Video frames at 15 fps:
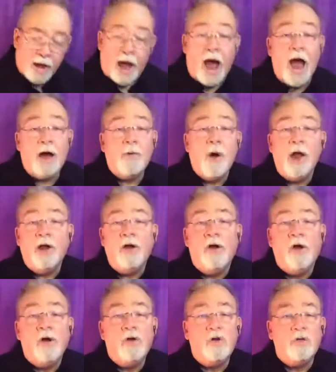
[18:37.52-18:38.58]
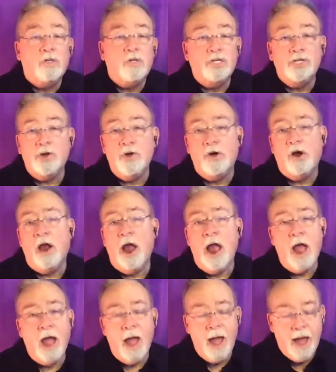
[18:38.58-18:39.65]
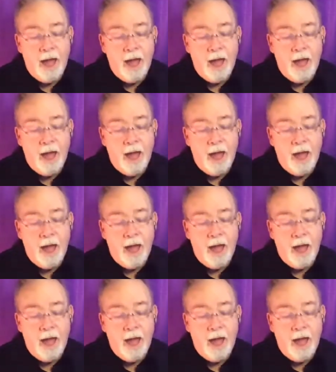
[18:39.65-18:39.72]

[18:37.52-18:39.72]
I want to hold your hand.